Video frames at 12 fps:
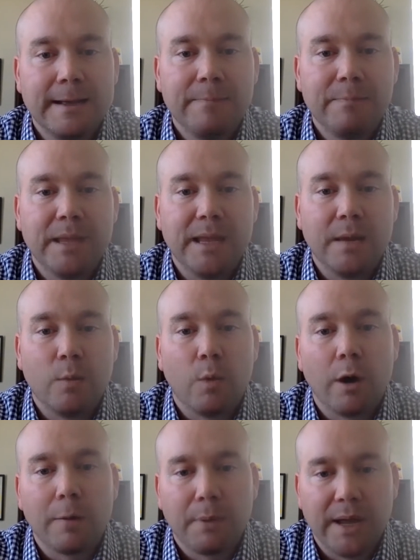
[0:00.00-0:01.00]
in
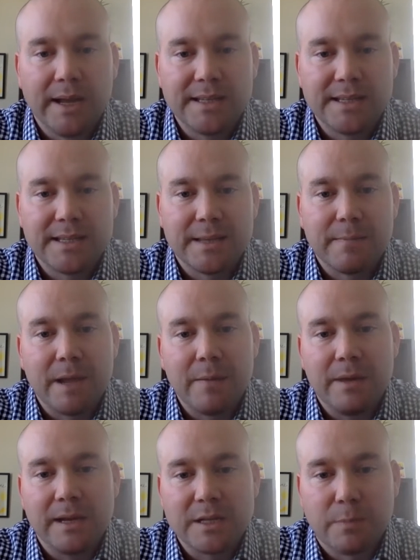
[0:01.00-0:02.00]
workplaces that may be
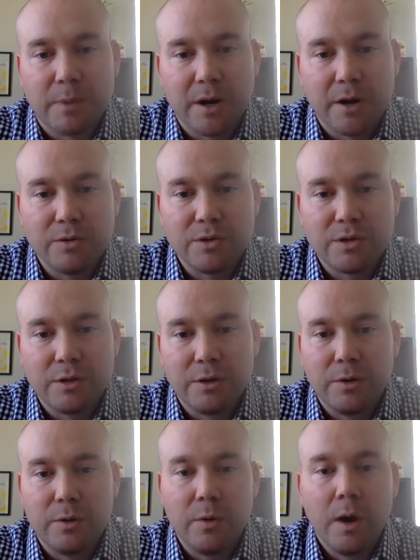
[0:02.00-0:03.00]
exposed
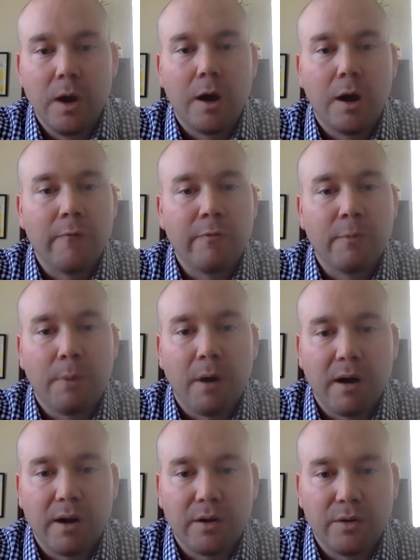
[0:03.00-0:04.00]
to harmful
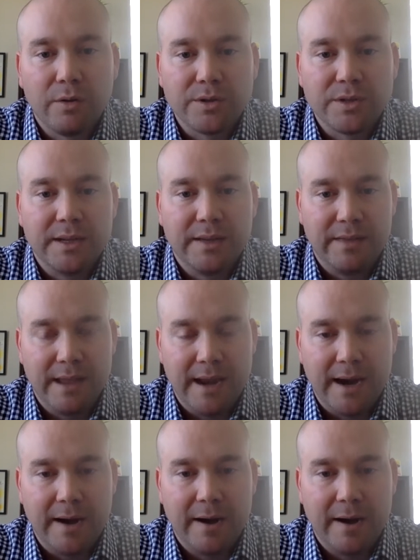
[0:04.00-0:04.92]
particles in the air.